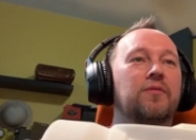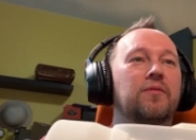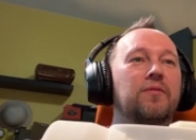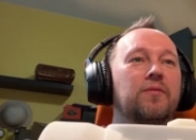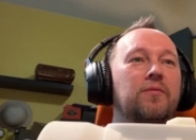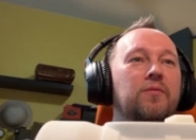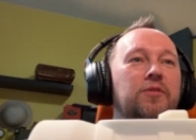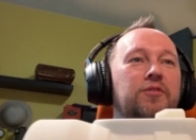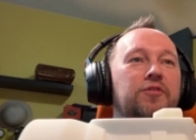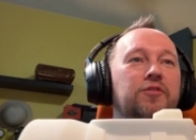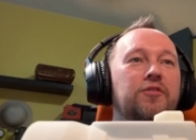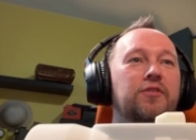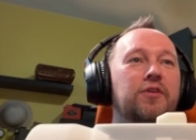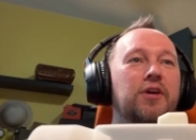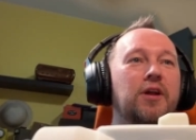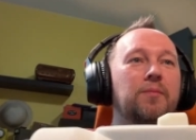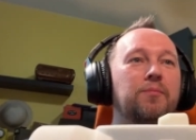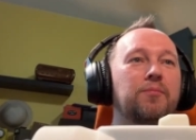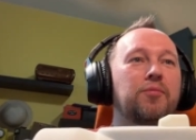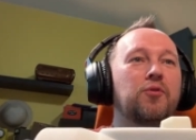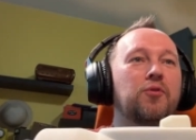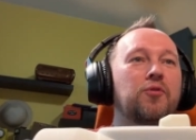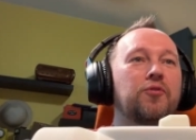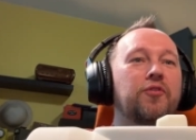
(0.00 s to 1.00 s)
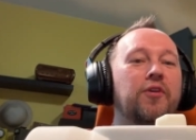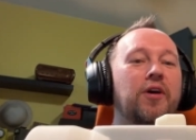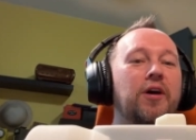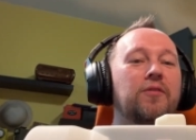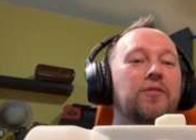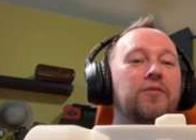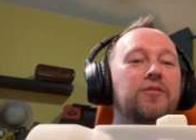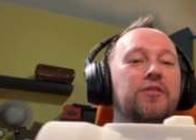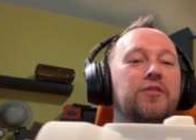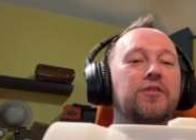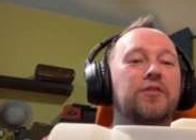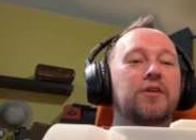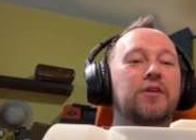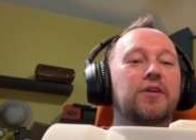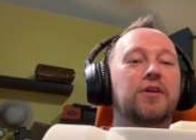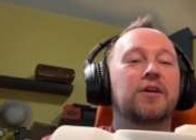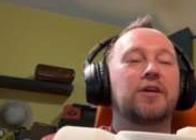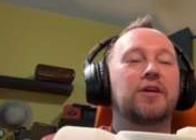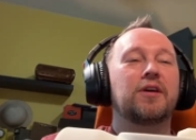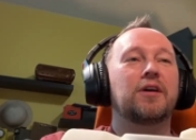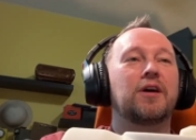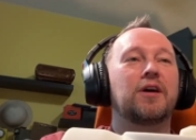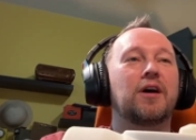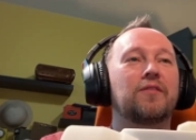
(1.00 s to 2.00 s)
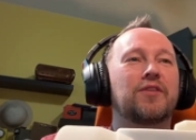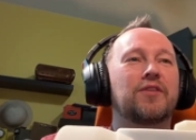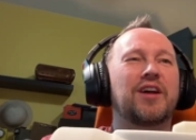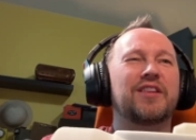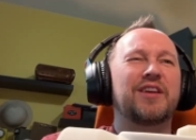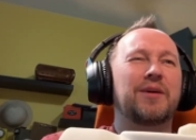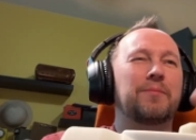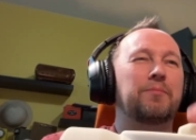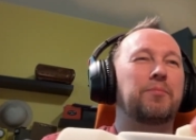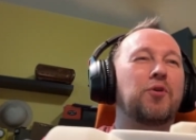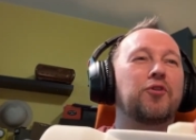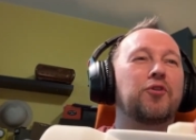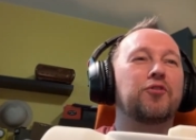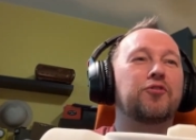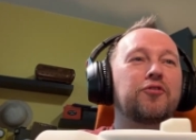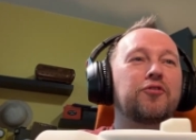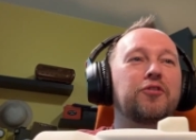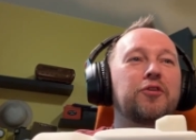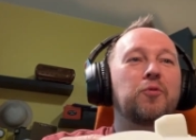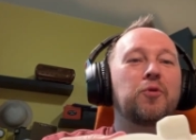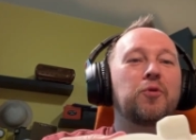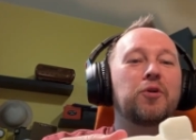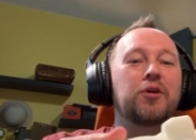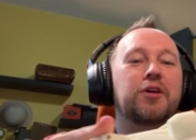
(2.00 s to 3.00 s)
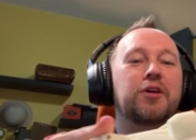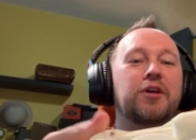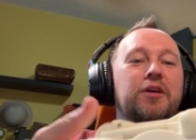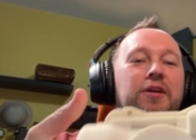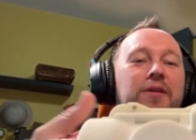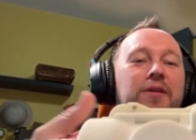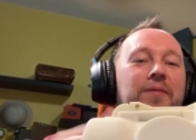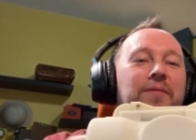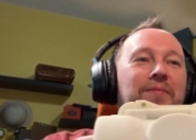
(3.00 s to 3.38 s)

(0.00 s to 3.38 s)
which kind of pulls out. I've got that partially working.